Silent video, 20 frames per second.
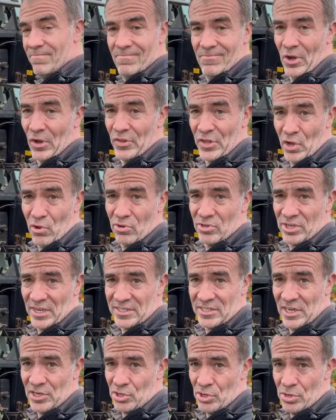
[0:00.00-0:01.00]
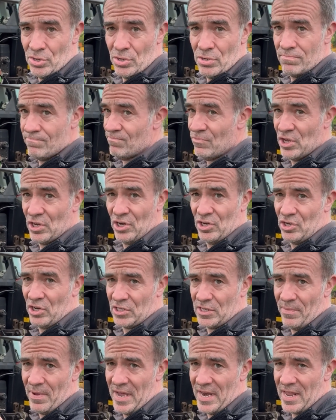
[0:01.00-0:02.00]
on the old 62, you can adjust
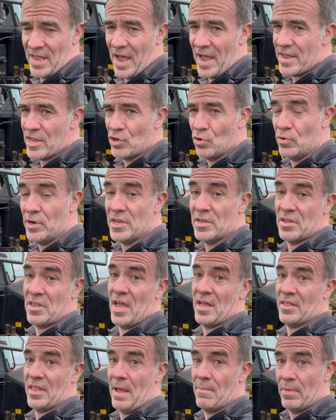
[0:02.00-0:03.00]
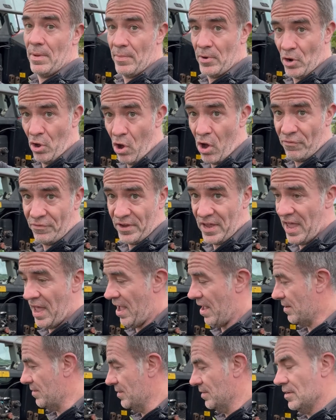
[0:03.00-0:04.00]
them at any height. You don't need to take the implement off
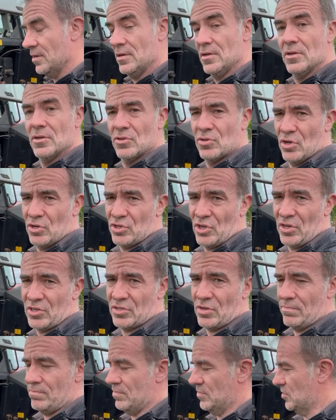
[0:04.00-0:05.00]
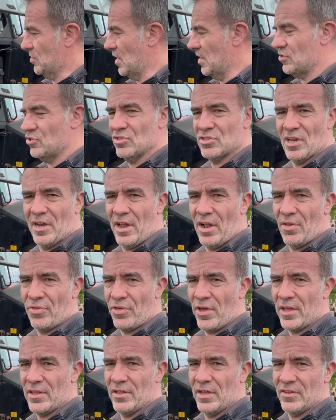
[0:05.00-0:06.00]
again to adjust them. So that's just a little
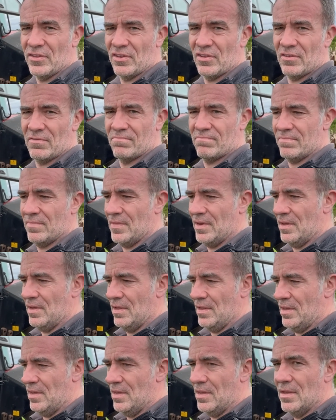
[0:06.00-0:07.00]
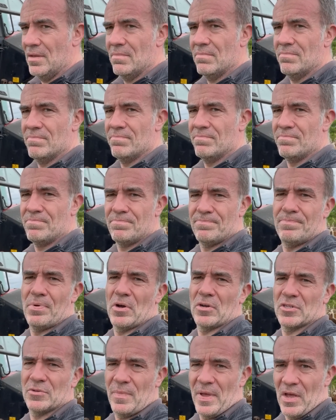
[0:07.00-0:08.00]
thing that's
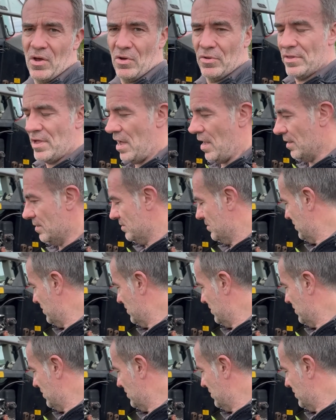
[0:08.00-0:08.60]
bugs me on that.